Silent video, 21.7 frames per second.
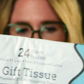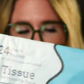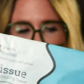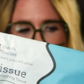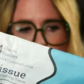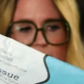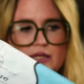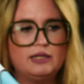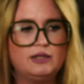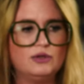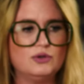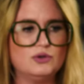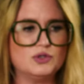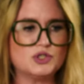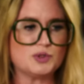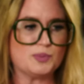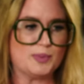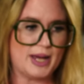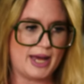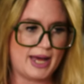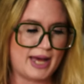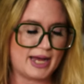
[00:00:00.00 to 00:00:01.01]
that
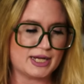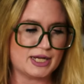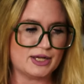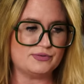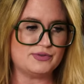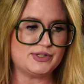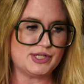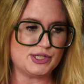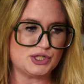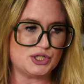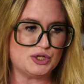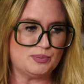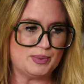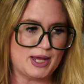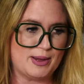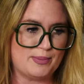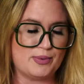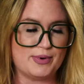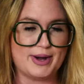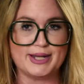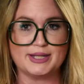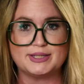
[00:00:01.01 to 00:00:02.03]
huge pack of tissue
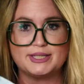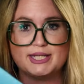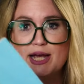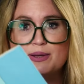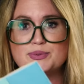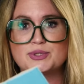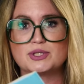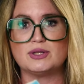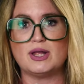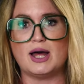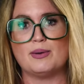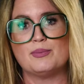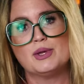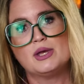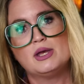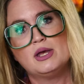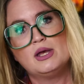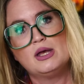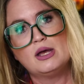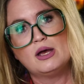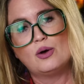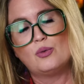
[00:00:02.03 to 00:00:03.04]
paper at Sam's Club
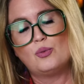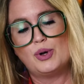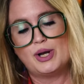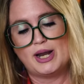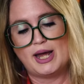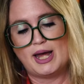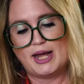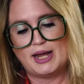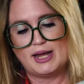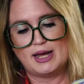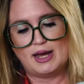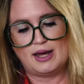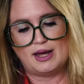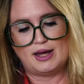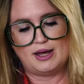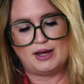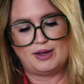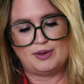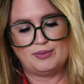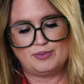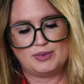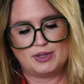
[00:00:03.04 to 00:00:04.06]
when I
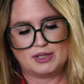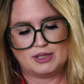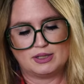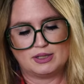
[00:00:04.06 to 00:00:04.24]
um,